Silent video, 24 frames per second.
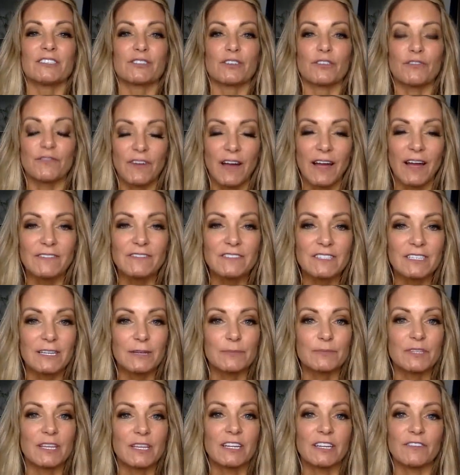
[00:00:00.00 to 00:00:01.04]
So 5
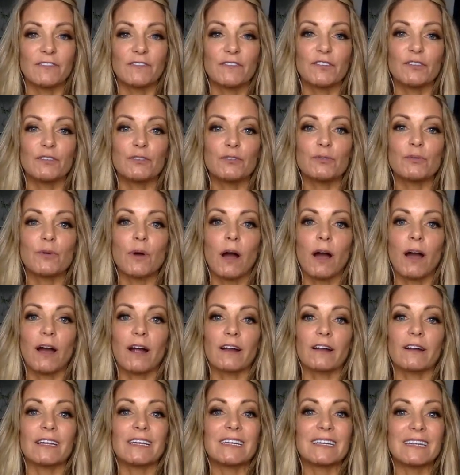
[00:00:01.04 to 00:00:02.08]
tips, and if you
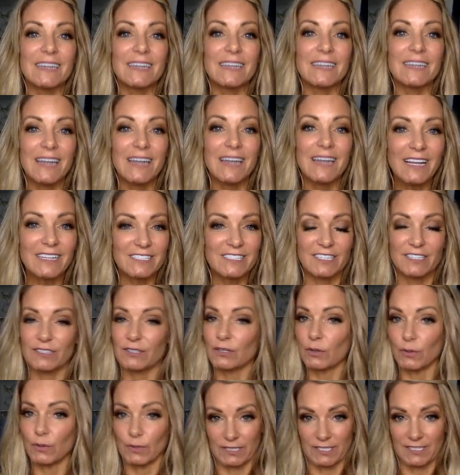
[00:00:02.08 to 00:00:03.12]
are not
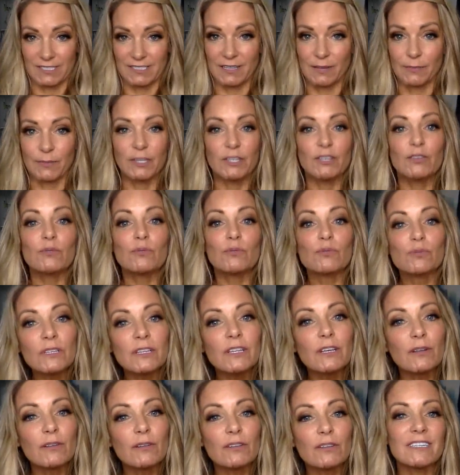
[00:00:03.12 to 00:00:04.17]
going to Summit, you
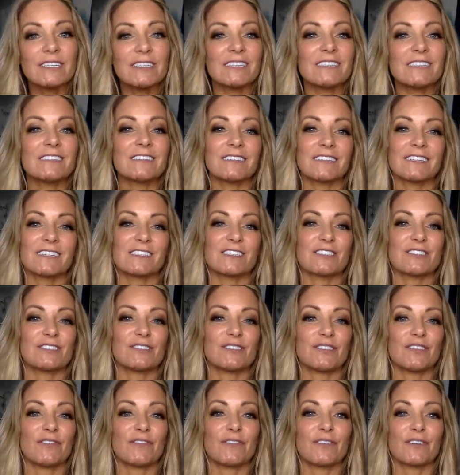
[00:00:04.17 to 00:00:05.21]
really only need to listen
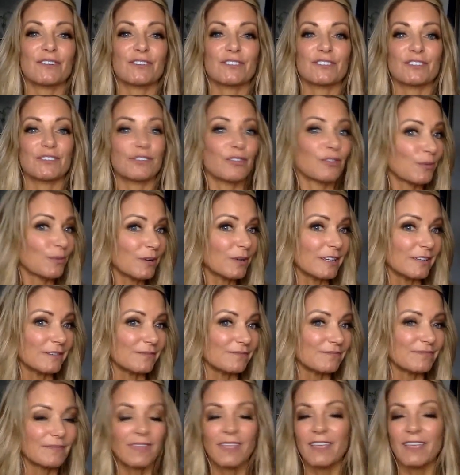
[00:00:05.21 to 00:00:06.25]
to the first
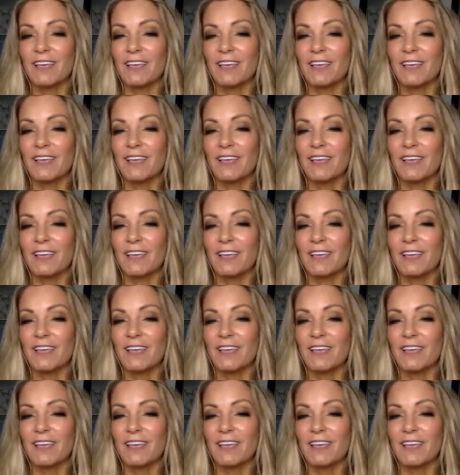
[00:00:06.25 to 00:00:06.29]
3.